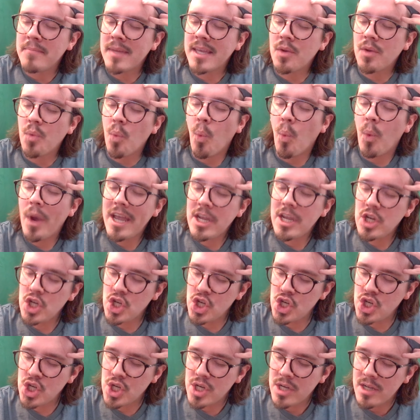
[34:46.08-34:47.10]
me
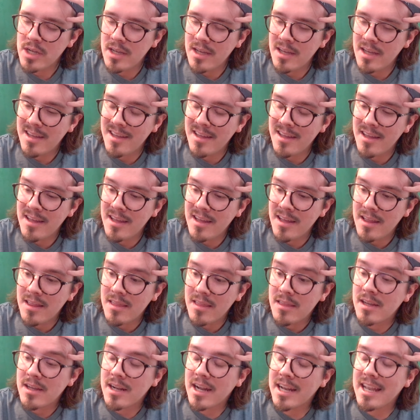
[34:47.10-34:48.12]
wish
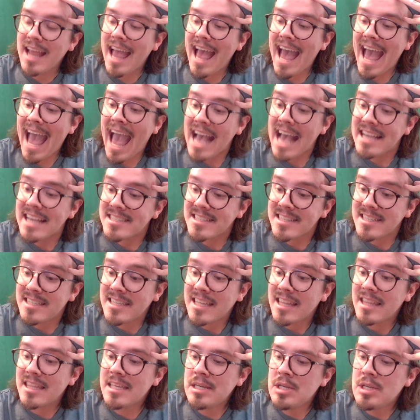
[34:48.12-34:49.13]
that I'd asked
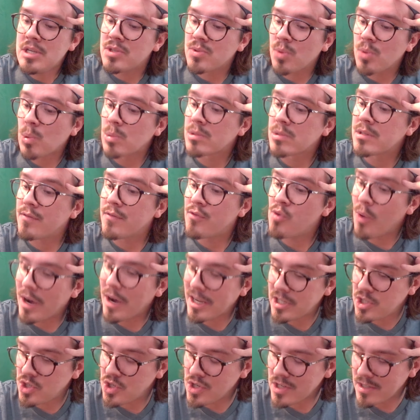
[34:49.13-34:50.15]
these sorts of
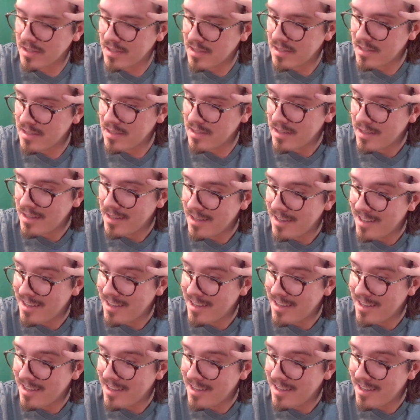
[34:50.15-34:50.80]
questions.